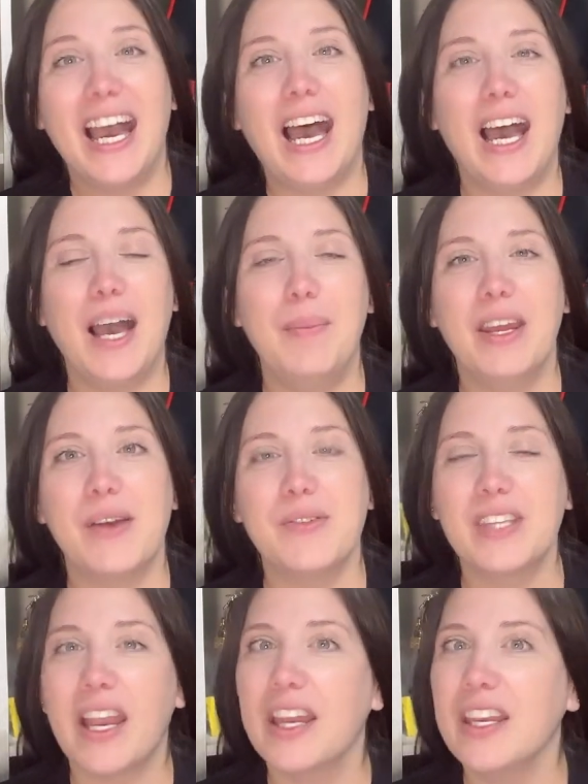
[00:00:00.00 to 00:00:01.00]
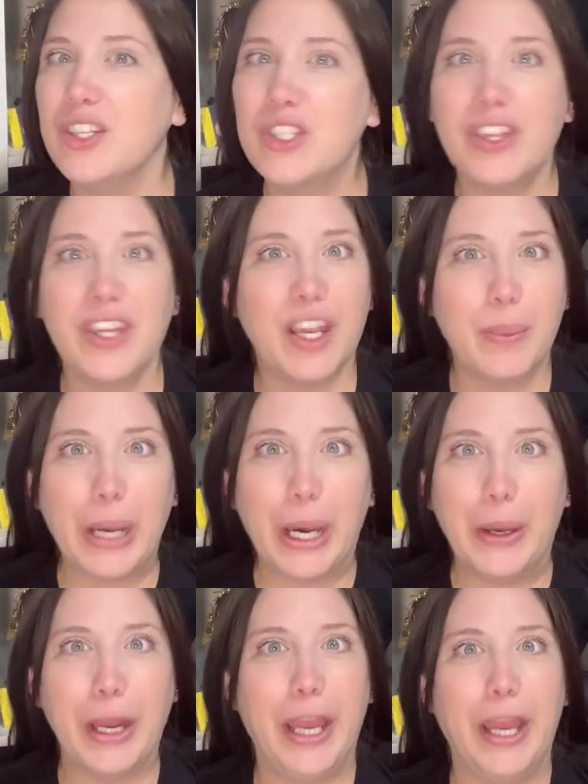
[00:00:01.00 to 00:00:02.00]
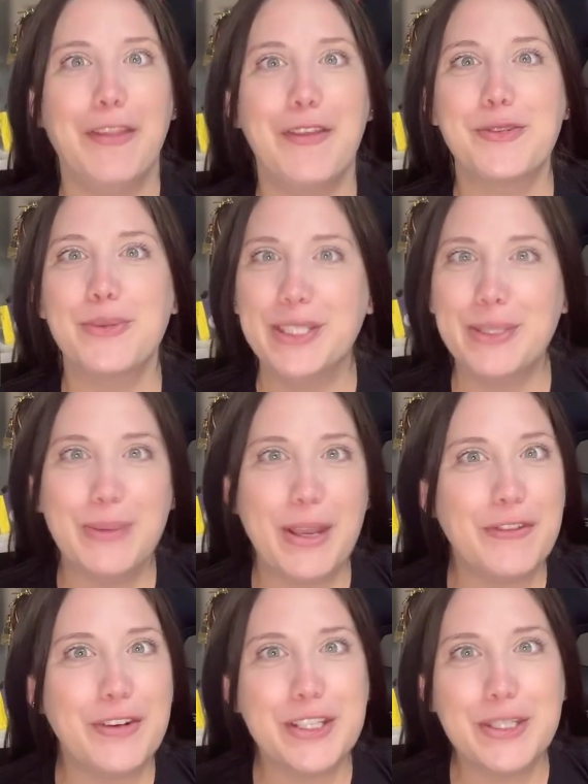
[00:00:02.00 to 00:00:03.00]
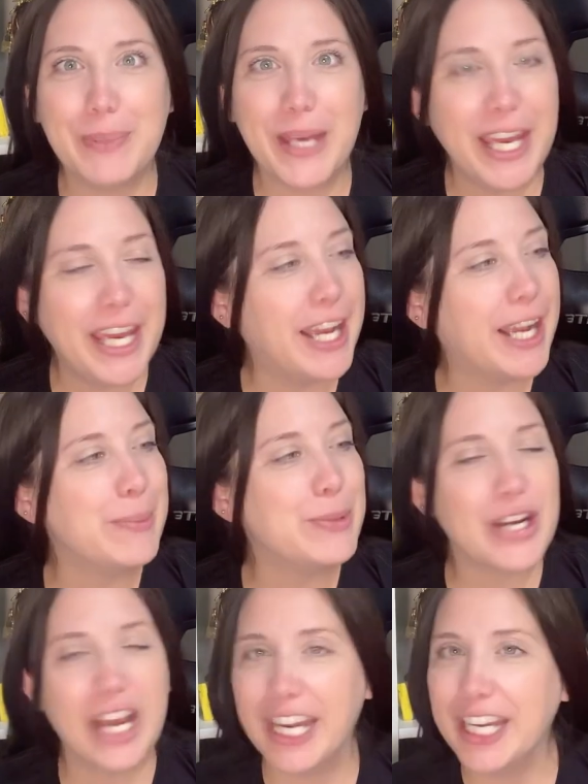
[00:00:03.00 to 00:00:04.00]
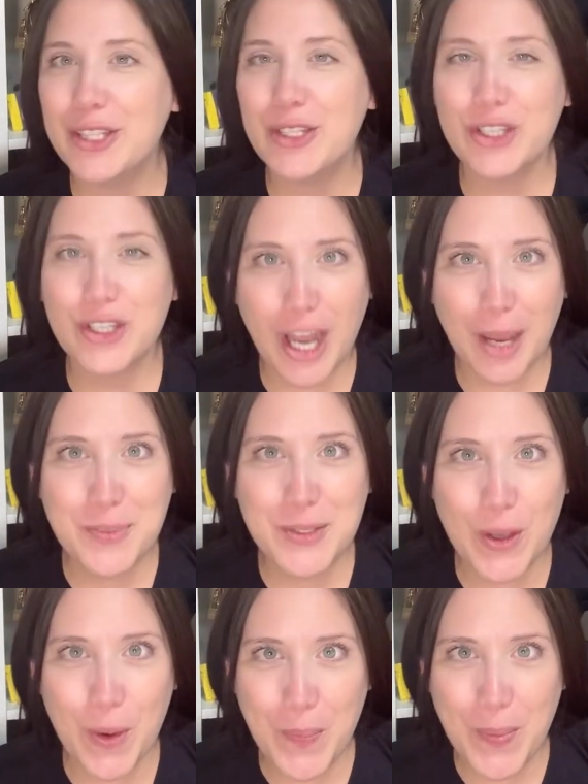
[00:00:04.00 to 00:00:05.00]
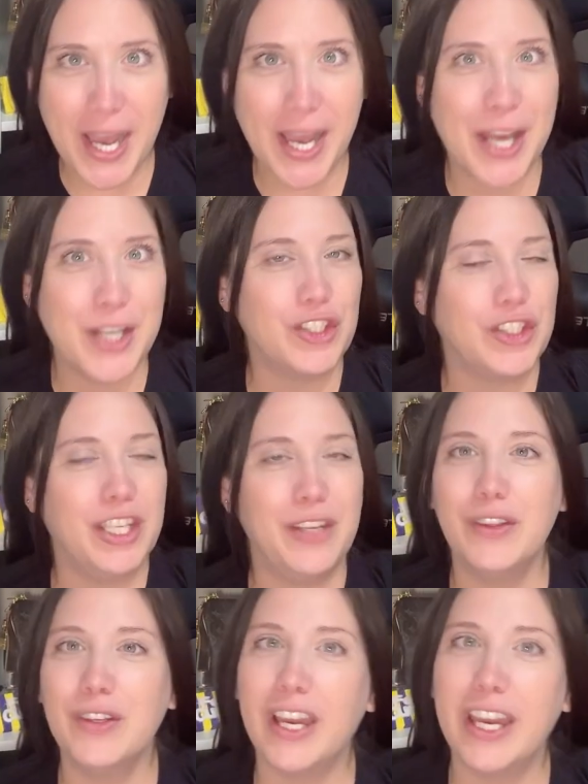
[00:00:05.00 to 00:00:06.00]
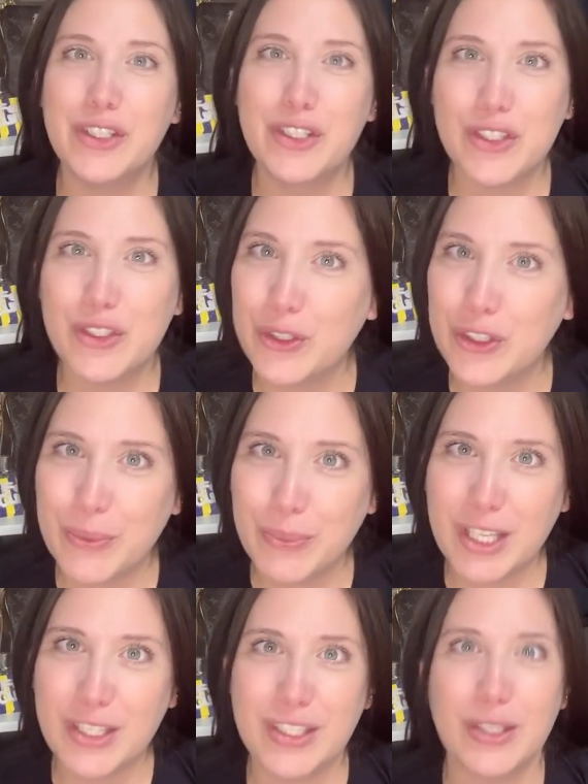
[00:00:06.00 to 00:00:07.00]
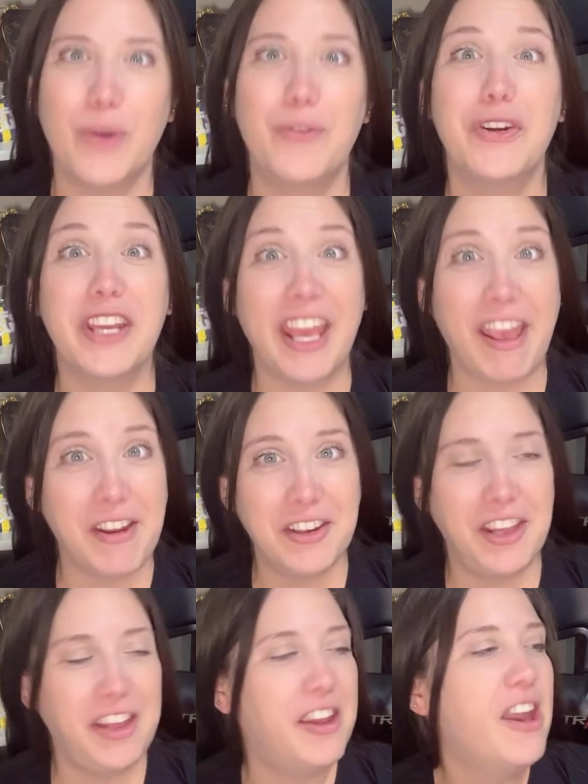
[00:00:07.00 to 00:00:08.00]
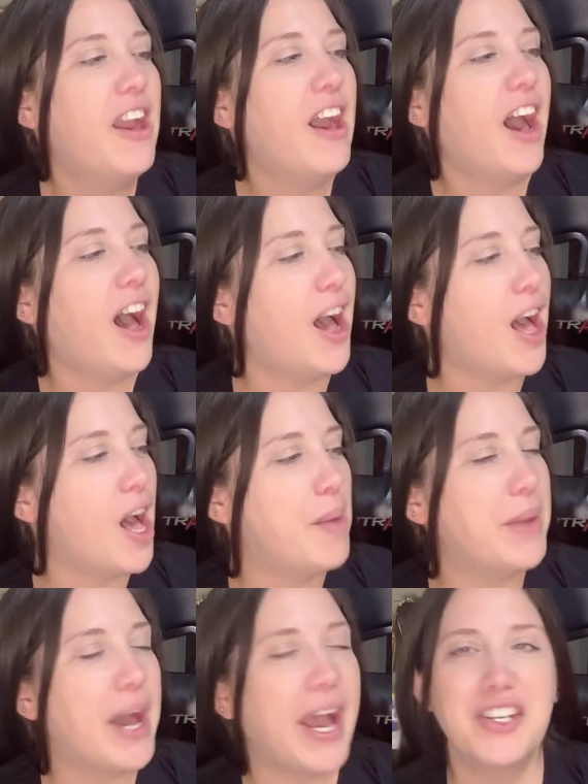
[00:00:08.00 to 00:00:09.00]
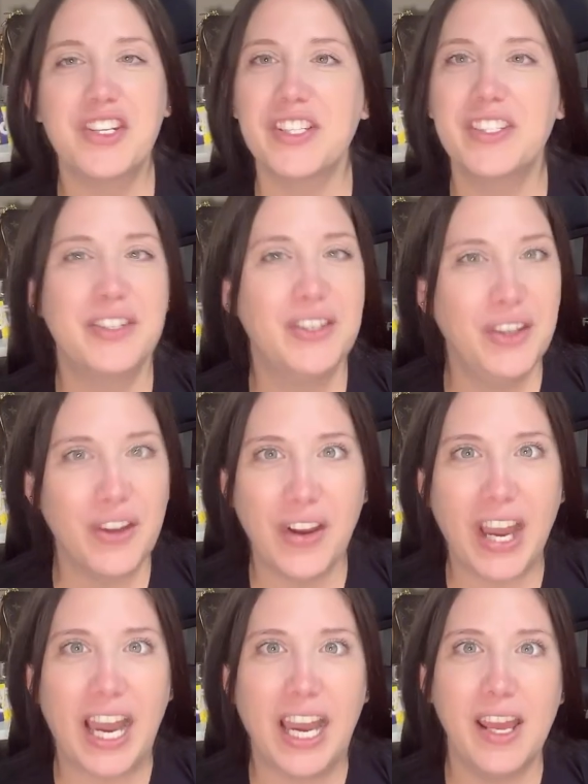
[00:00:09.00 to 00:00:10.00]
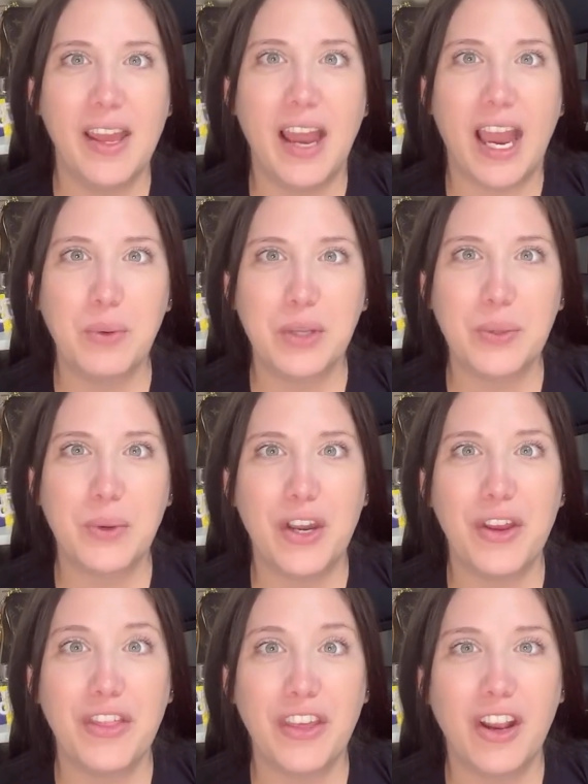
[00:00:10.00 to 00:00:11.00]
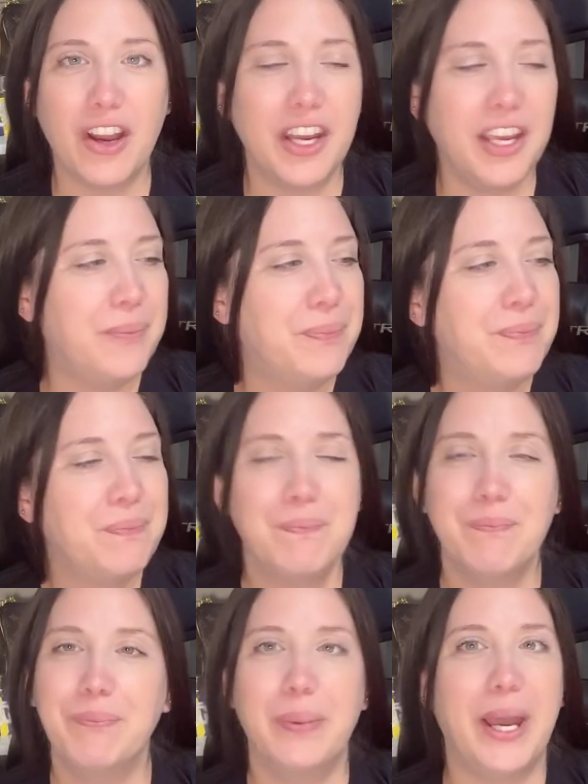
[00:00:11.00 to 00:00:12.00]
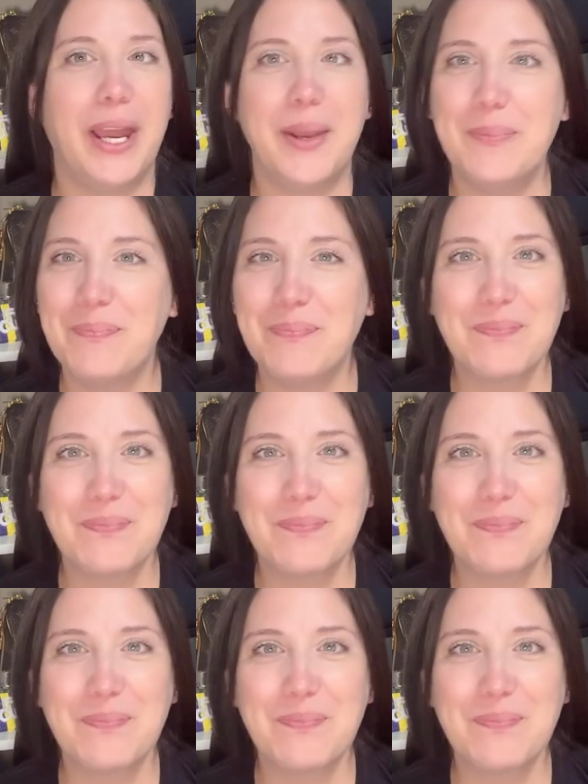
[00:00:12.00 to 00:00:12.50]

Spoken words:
and I was like, I need to think about it. This wasn't my first pick. I'm trying not to shop so much, even though I had just sold some things over to Candy. I really wanted to think on it, but